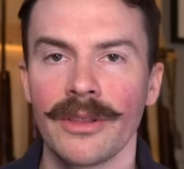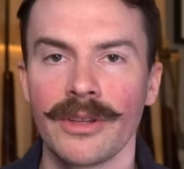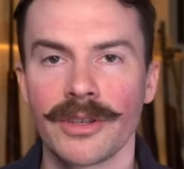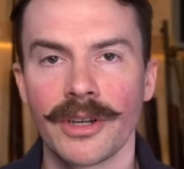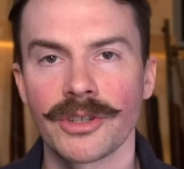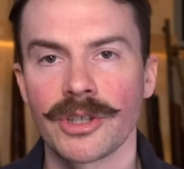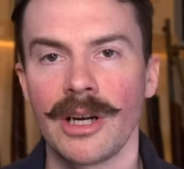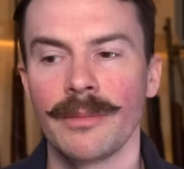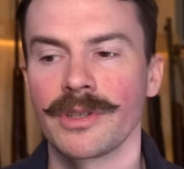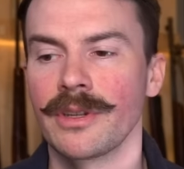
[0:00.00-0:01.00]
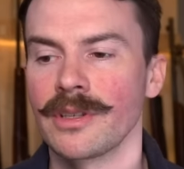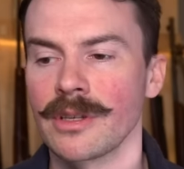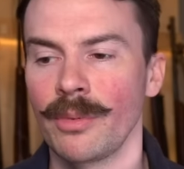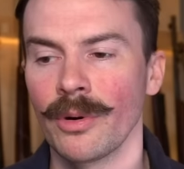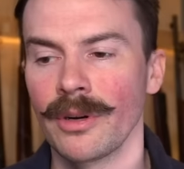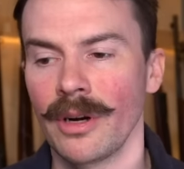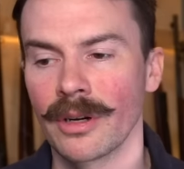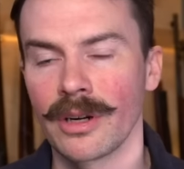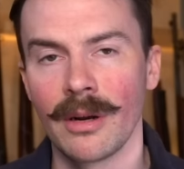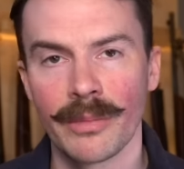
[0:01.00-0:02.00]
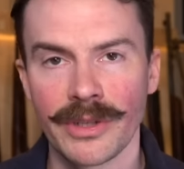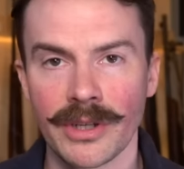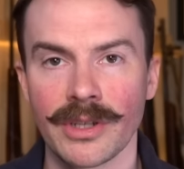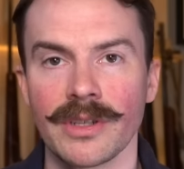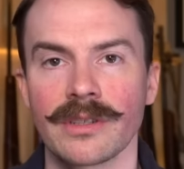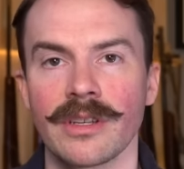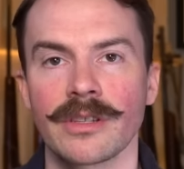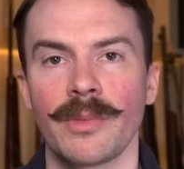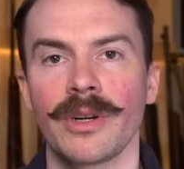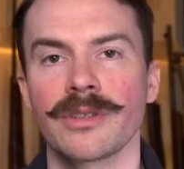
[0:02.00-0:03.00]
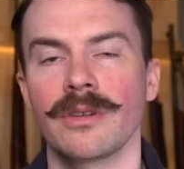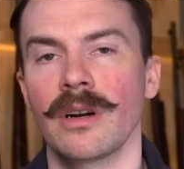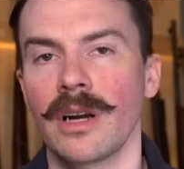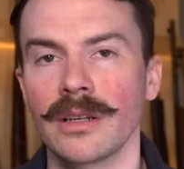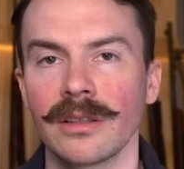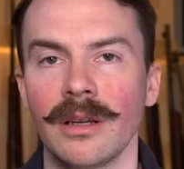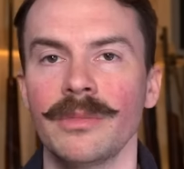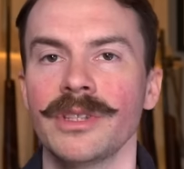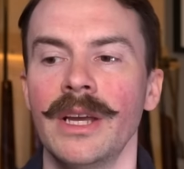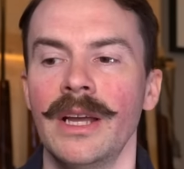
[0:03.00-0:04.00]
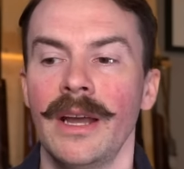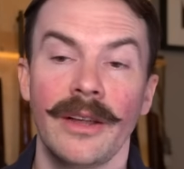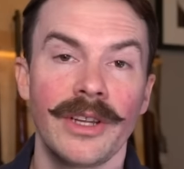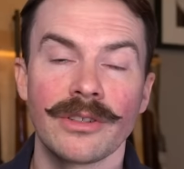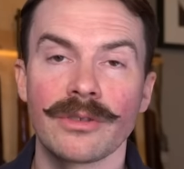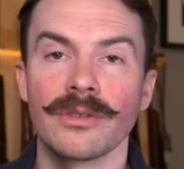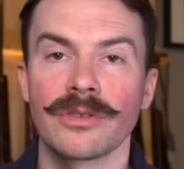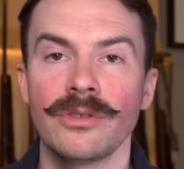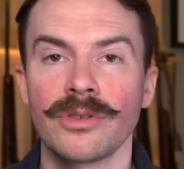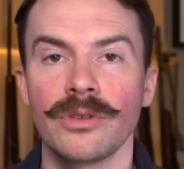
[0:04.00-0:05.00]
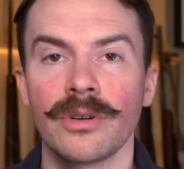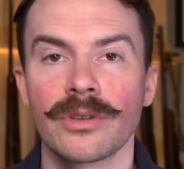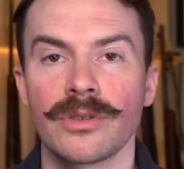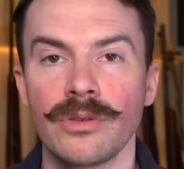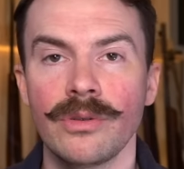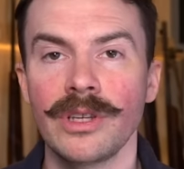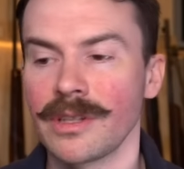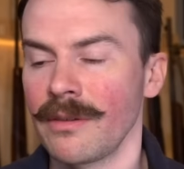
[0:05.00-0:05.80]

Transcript: These gun shops, they support our competitions, they sponsor our gun clubs, and they introduce new shooters to these.